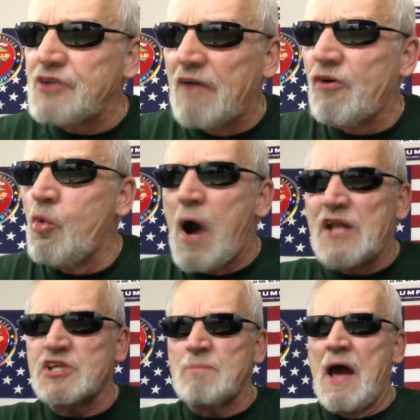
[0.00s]
ever
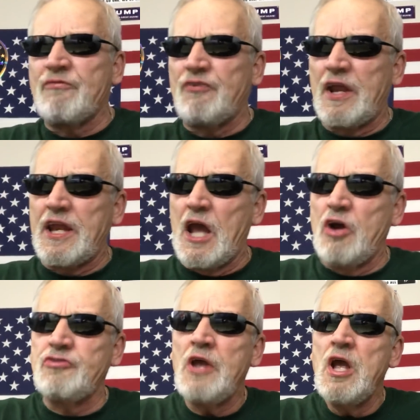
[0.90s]
watched my
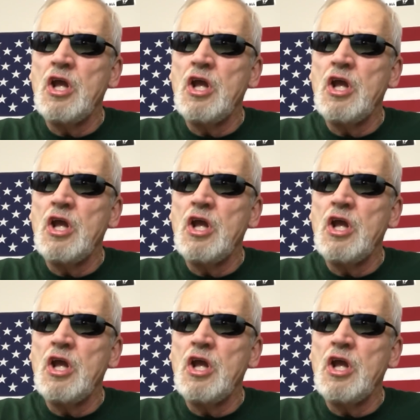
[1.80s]
videos,